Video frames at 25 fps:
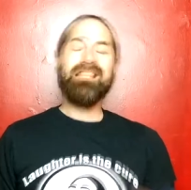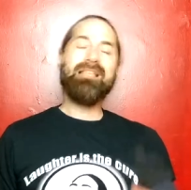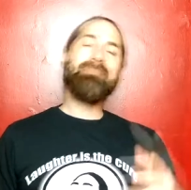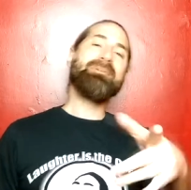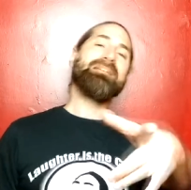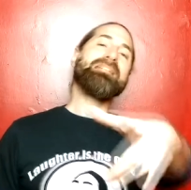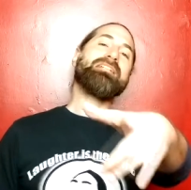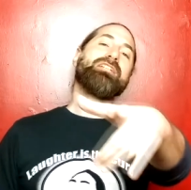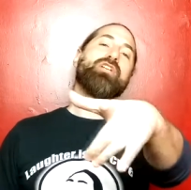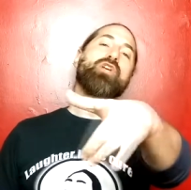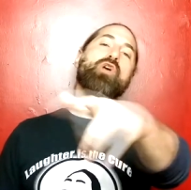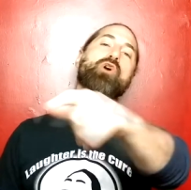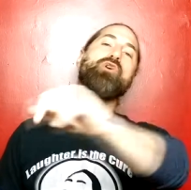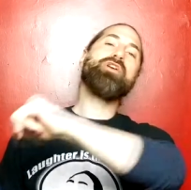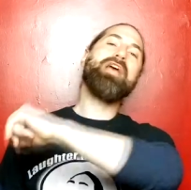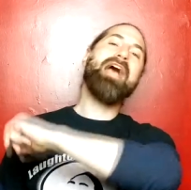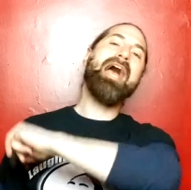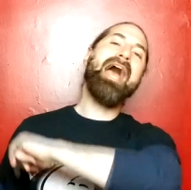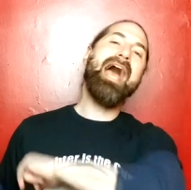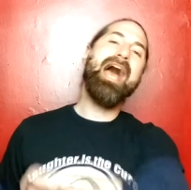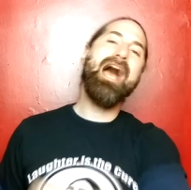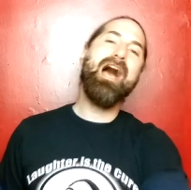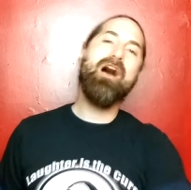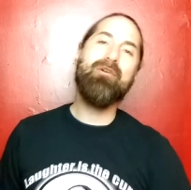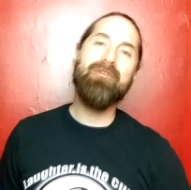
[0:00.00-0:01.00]
Let me show you
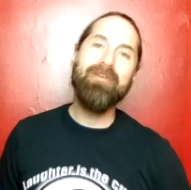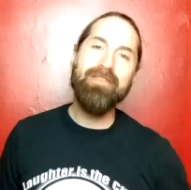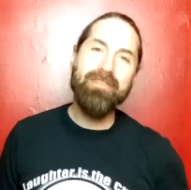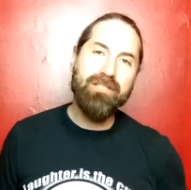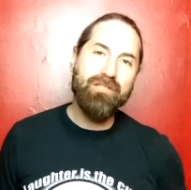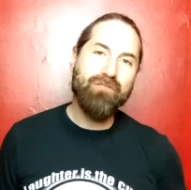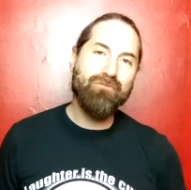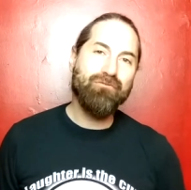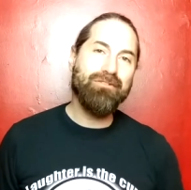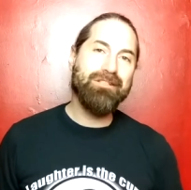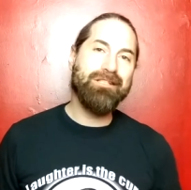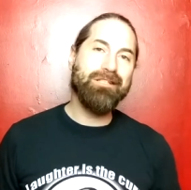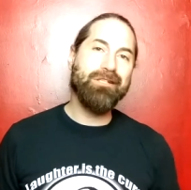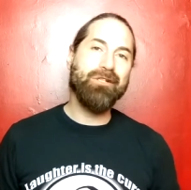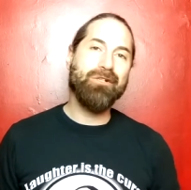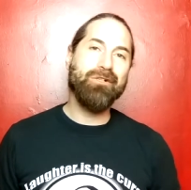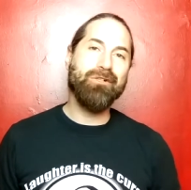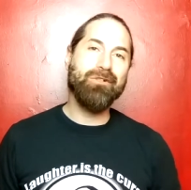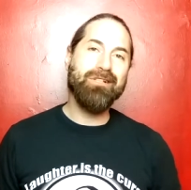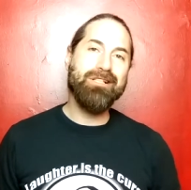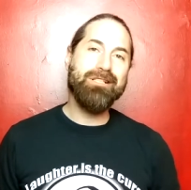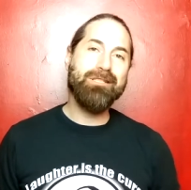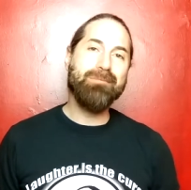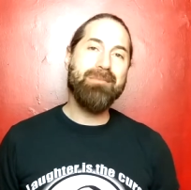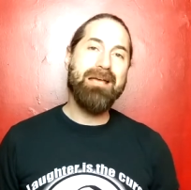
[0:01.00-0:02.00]
how in this video.
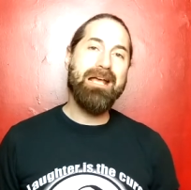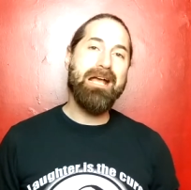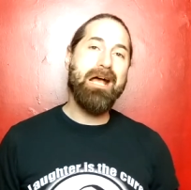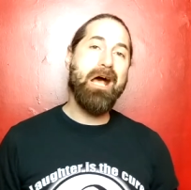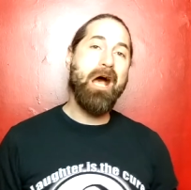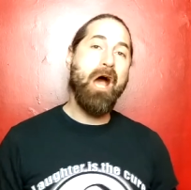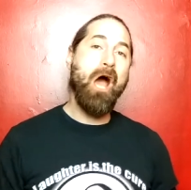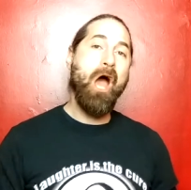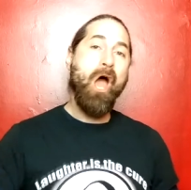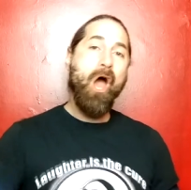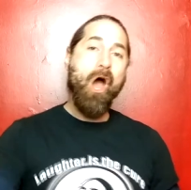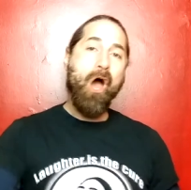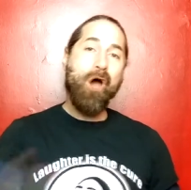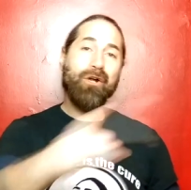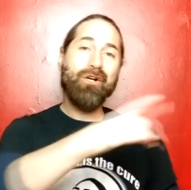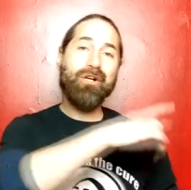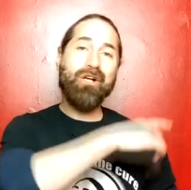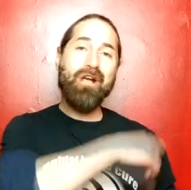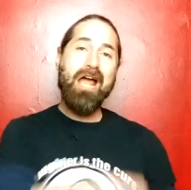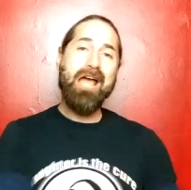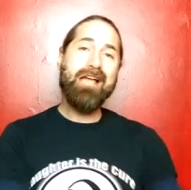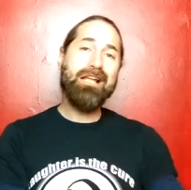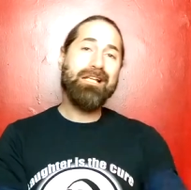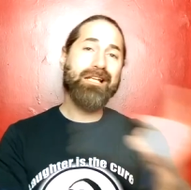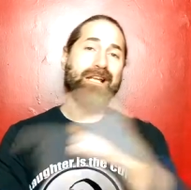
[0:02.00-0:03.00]
Let's make a
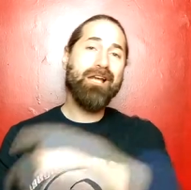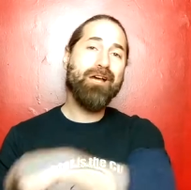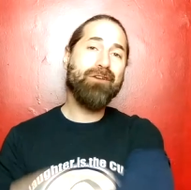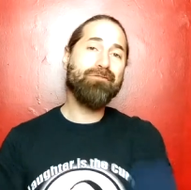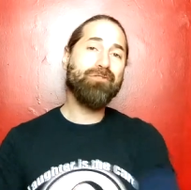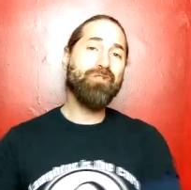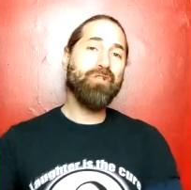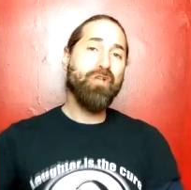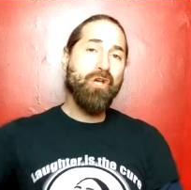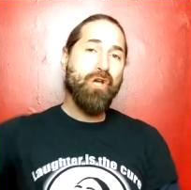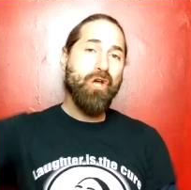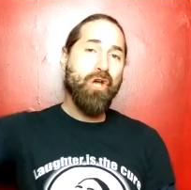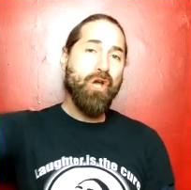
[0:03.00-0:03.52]
right, left,